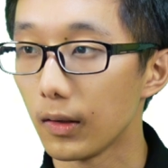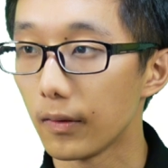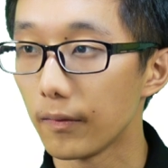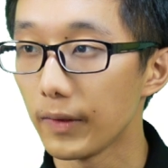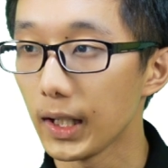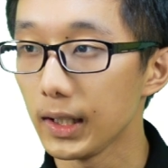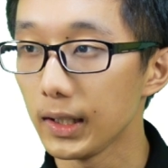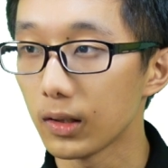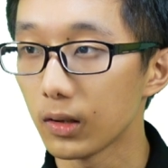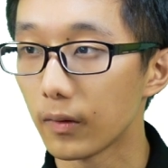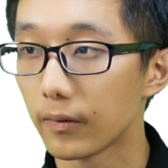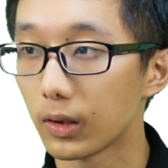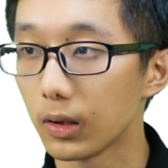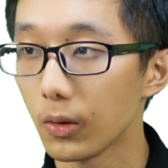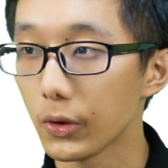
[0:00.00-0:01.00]
Failure
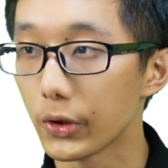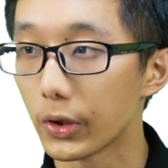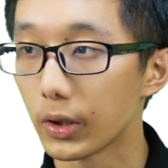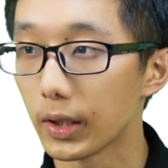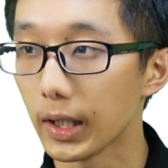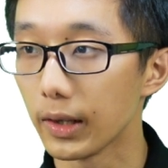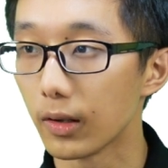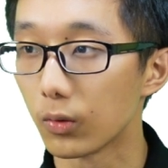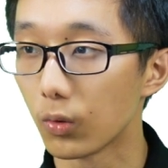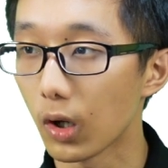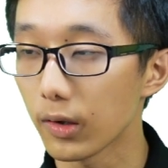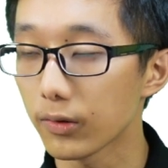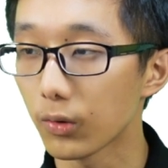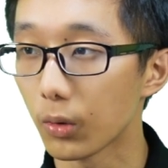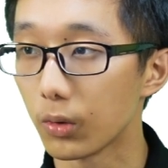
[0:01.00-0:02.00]
of closure in the
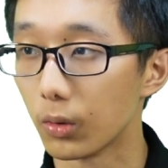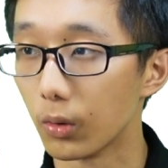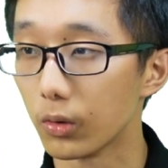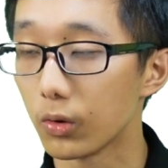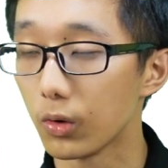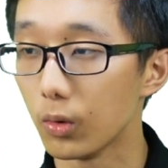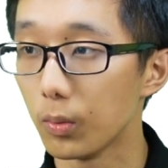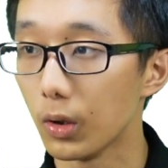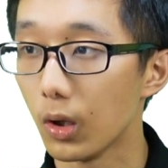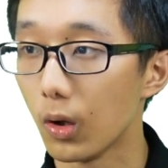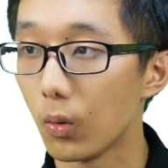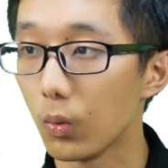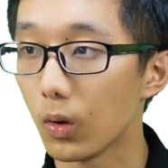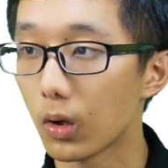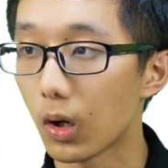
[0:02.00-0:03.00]
rostral neural tube
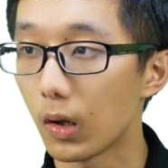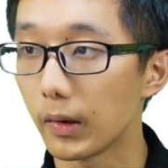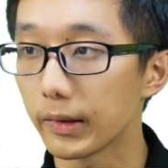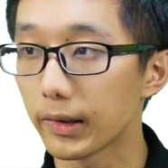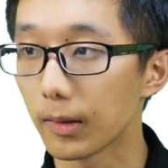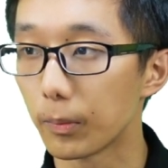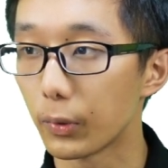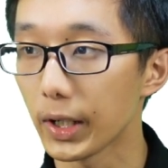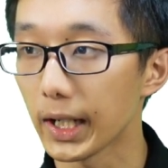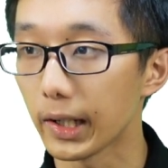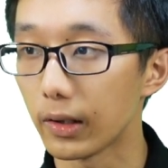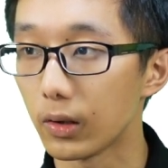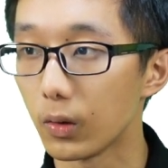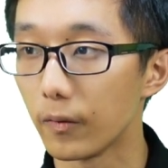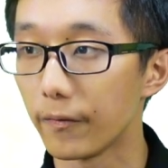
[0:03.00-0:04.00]
will cause the
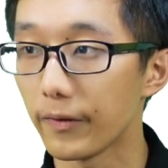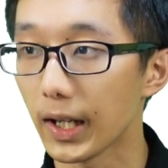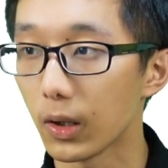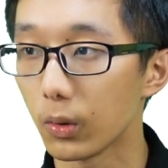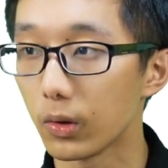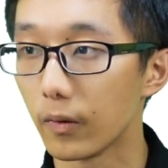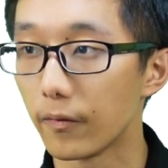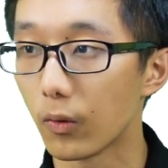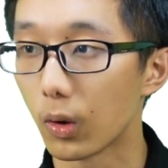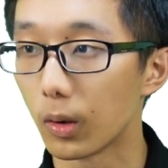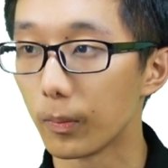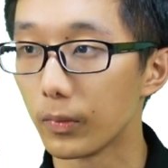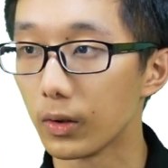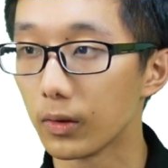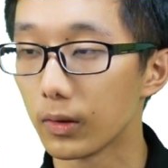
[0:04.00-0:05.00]
brain to fail to
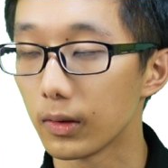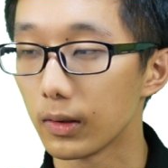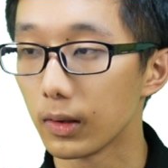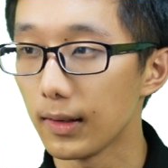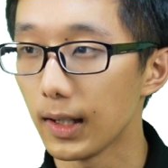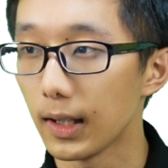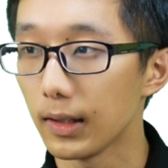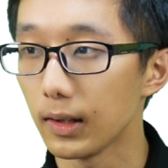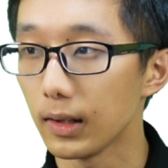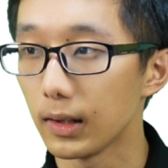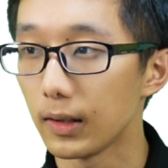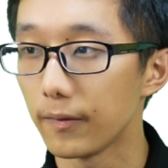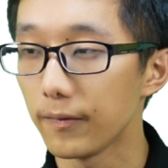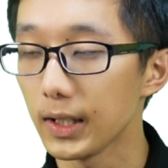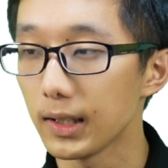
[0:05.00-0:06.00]
form. Then
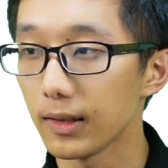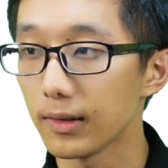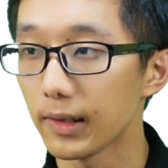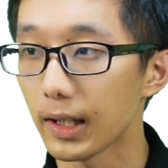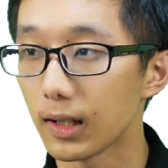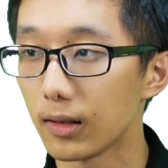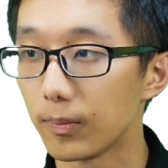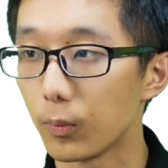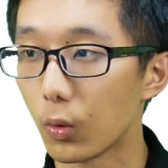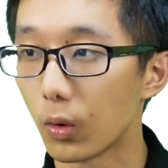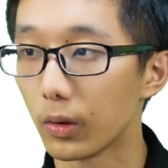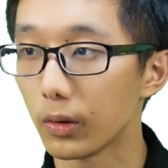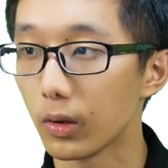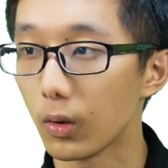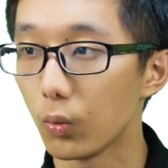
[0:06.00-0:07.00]
the fetus that is
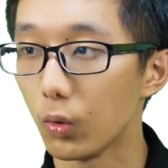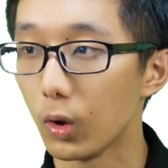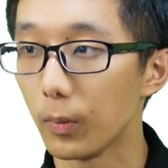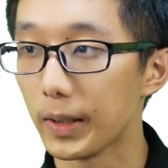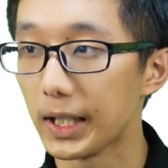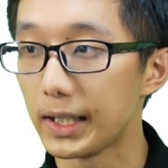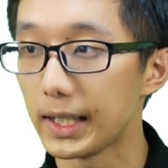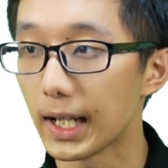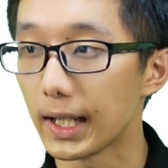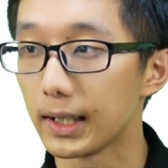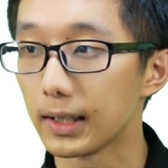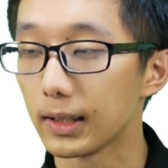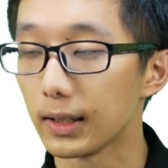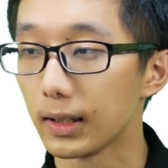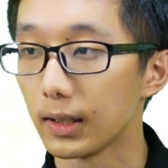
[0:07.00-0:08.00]
born will be dead
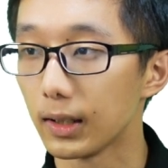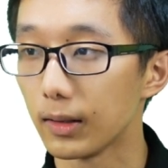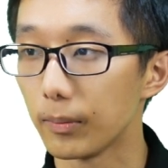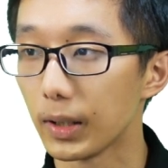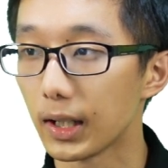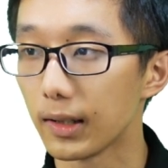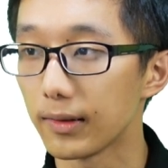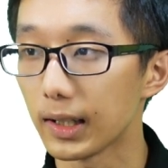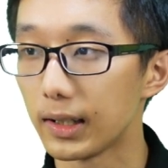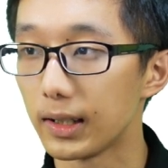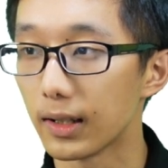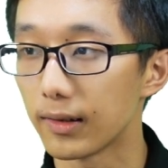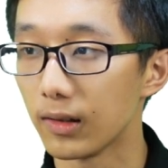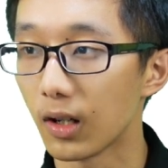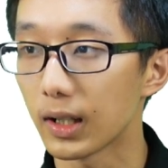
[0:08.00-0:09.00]
because it
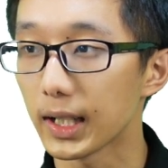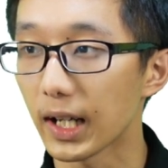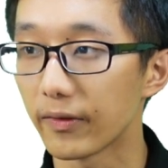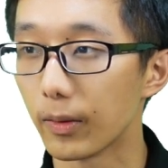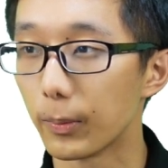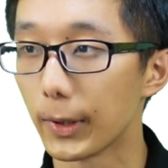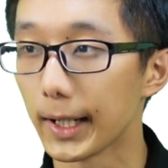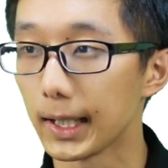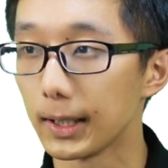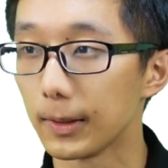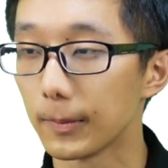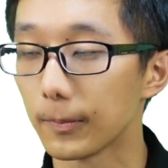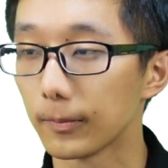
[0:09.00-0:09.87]
does not have a brain.